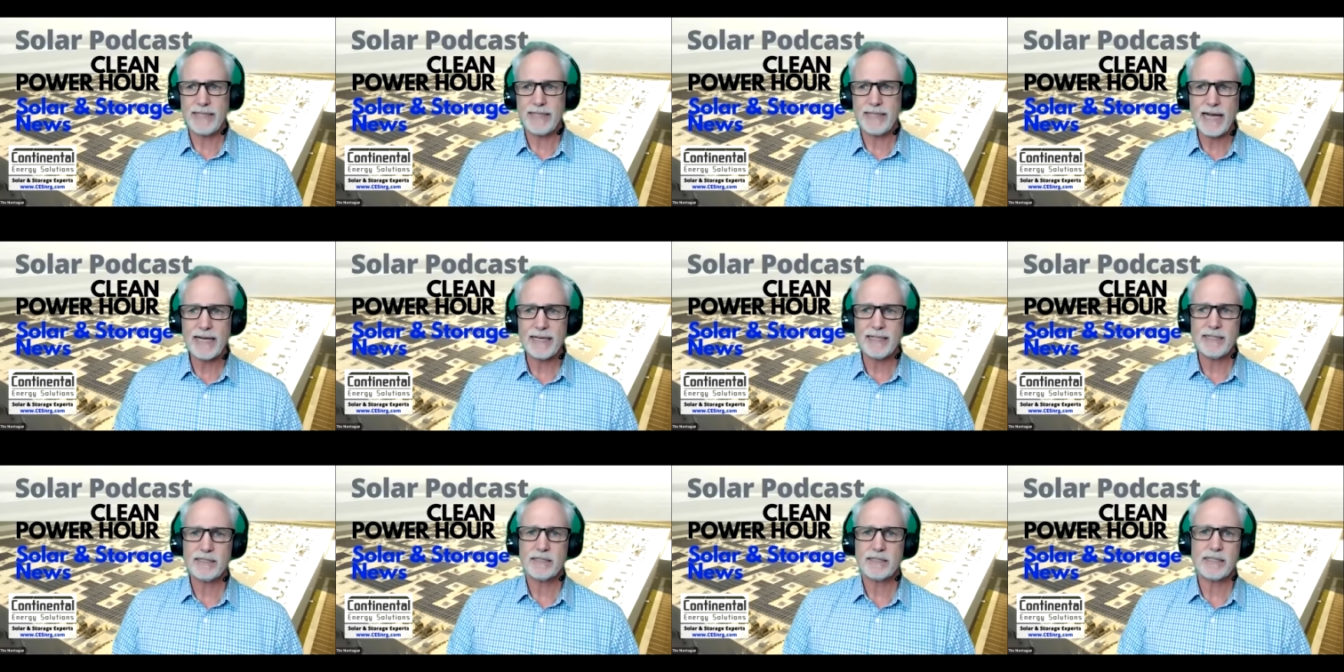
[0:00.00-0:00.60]
That
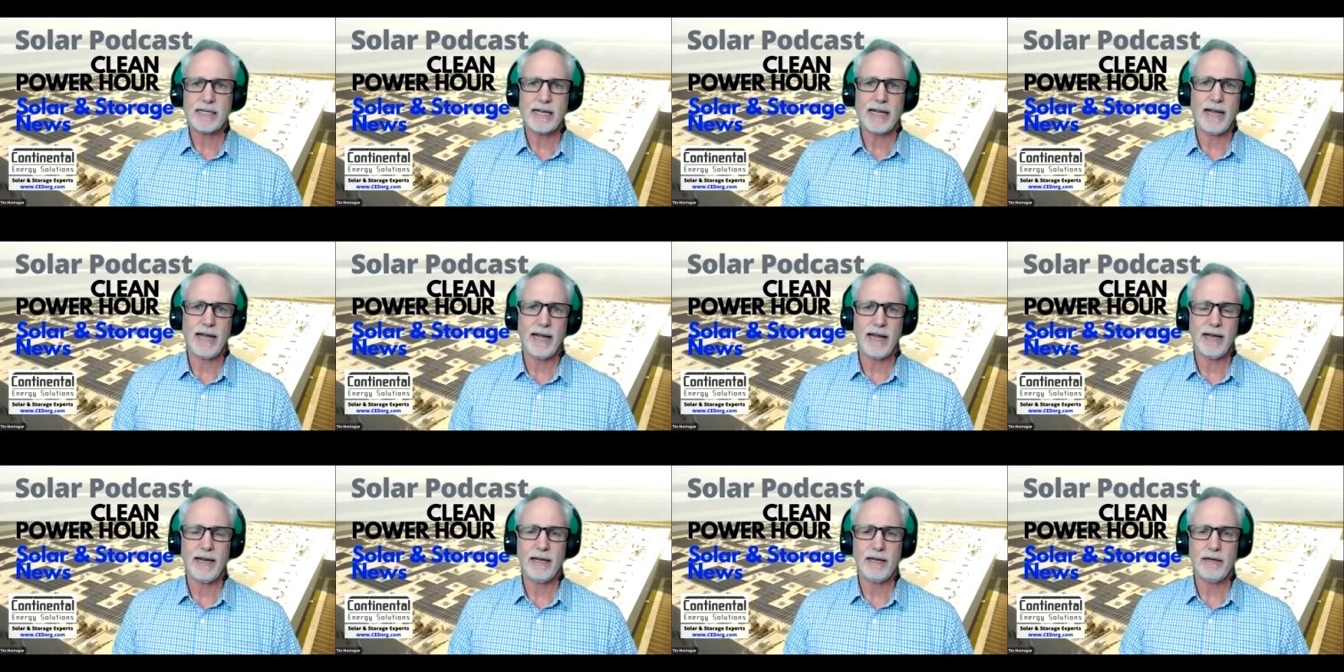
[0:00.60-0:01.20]
is
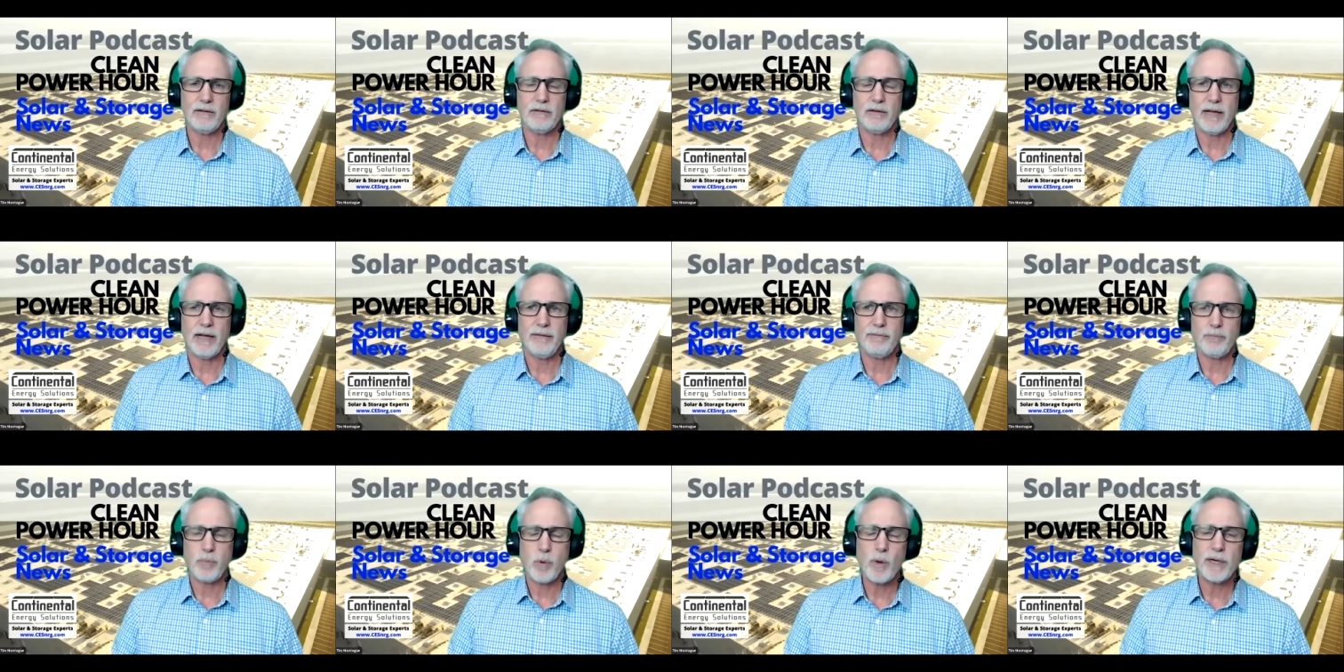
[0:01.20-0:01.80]
a
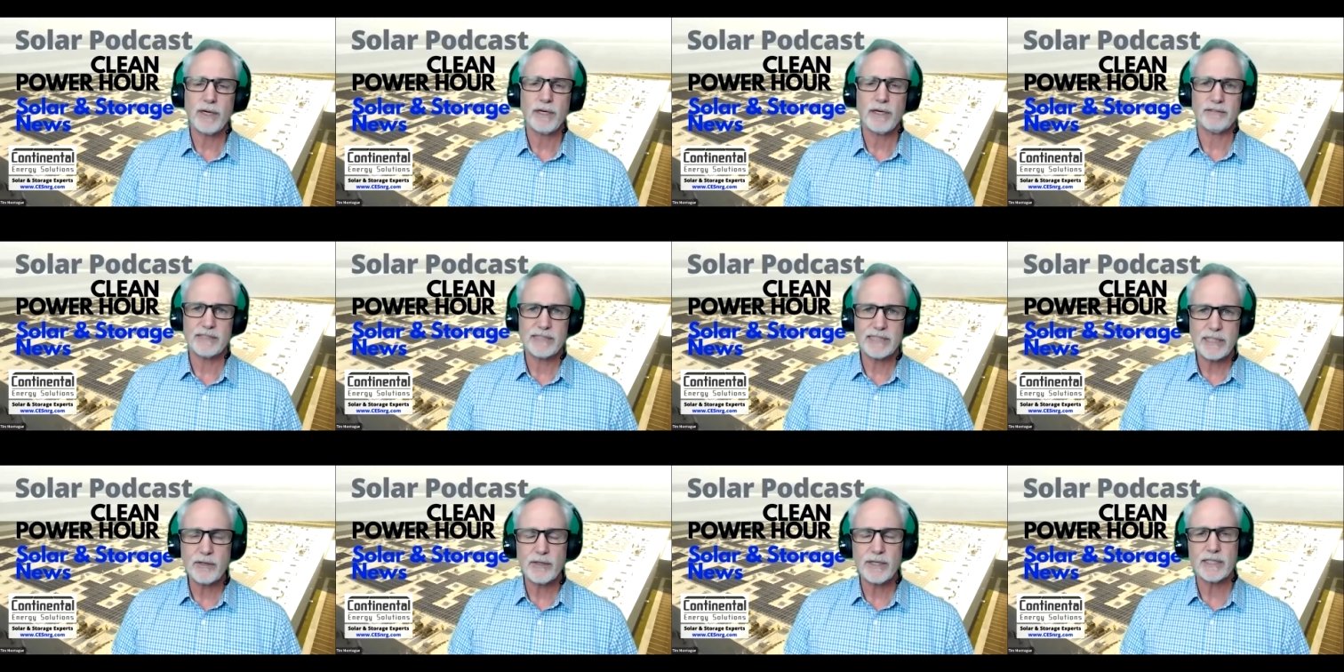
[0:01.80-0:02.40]
point of
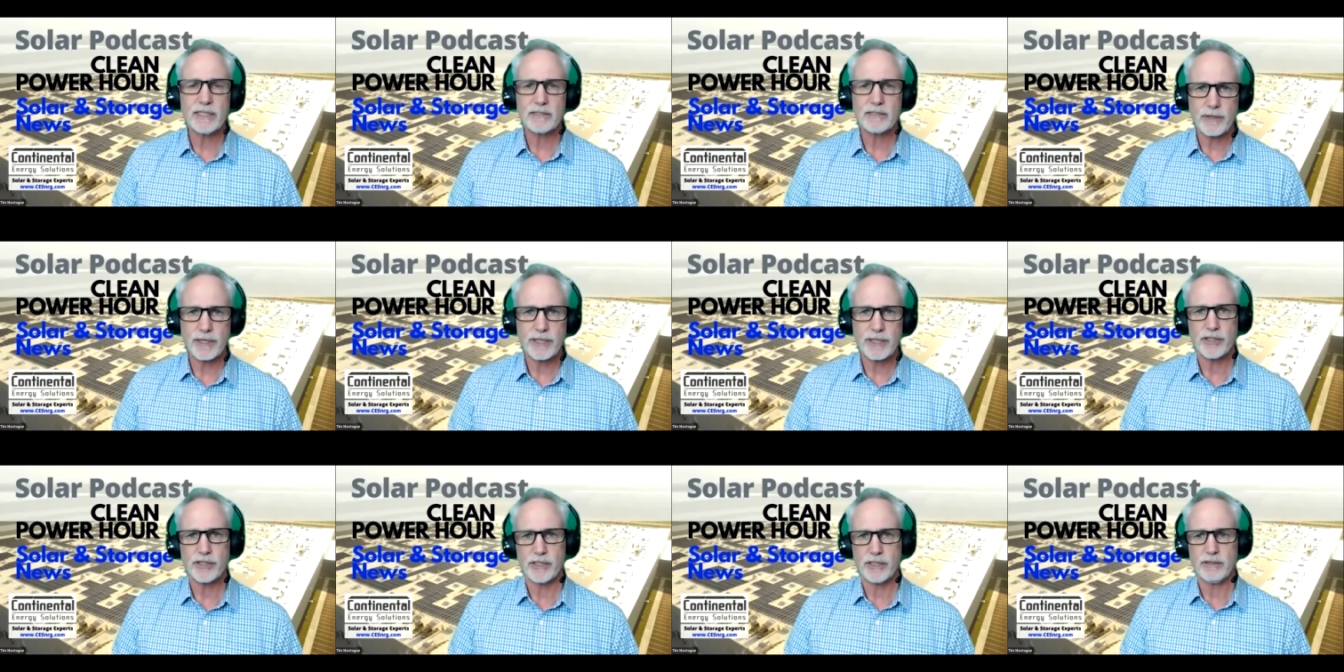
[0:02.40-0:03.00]
serious
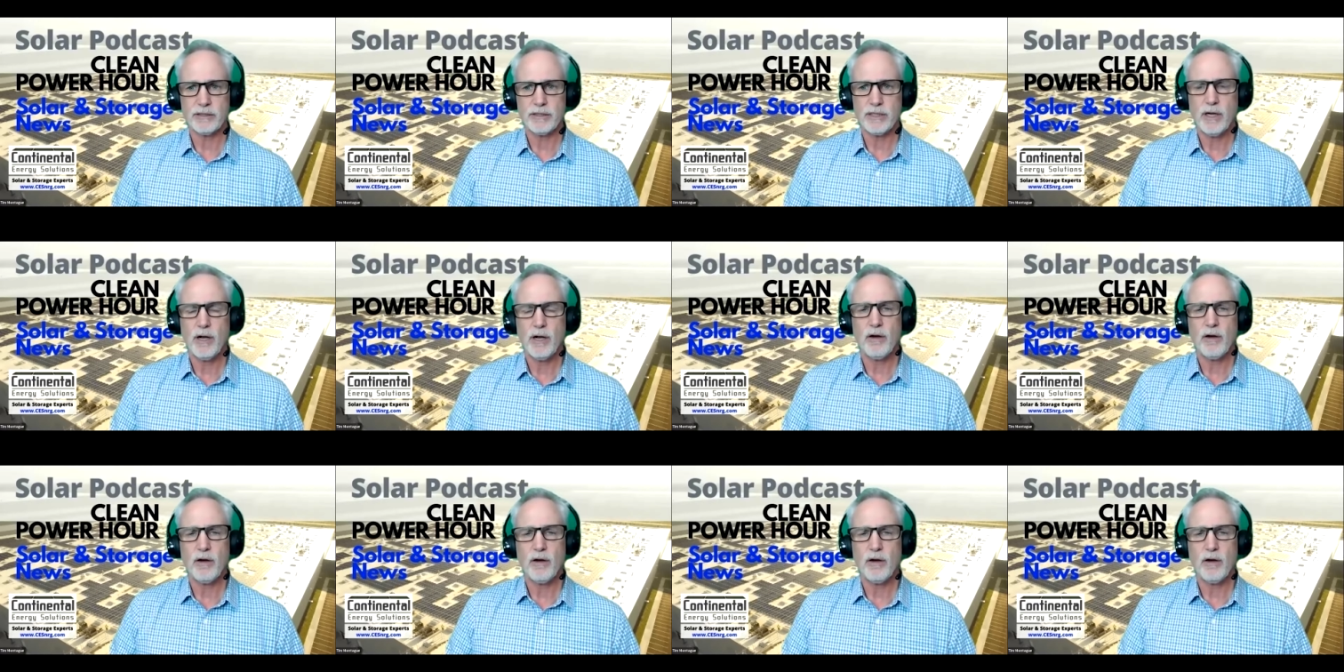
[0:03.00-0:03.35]
friction